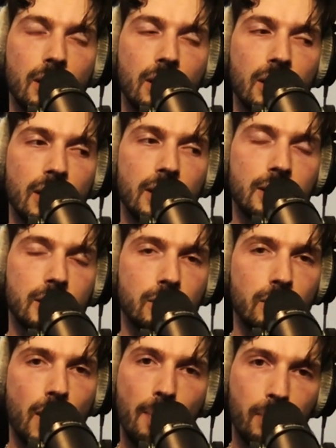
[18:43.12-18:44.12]
listen
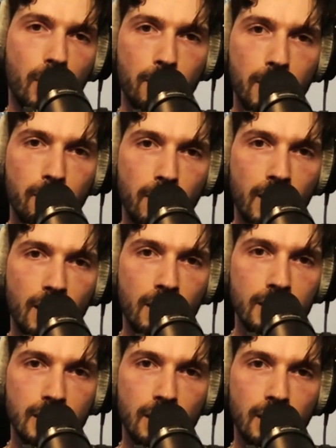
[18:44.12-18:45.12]
to the upcoming
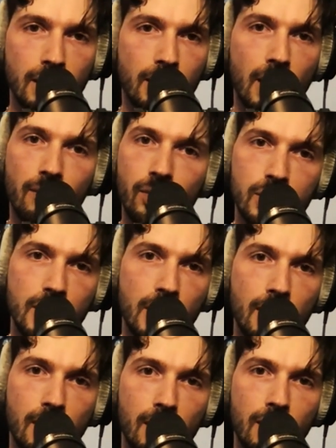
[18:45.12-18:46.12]
bands like Never
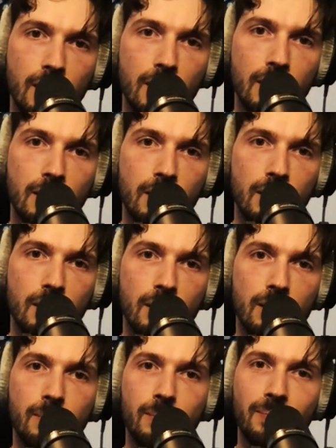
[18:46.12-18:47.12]
Tell,
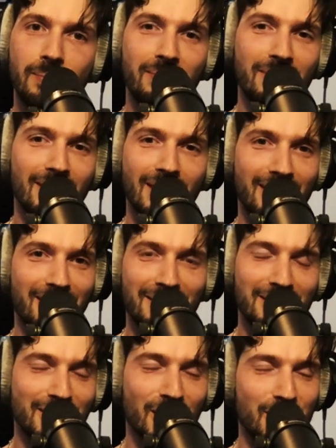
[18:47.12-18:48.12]
like
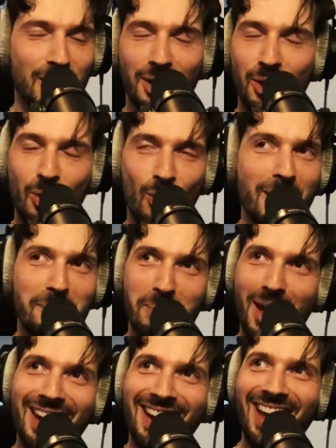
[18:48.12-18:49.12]
such a great band.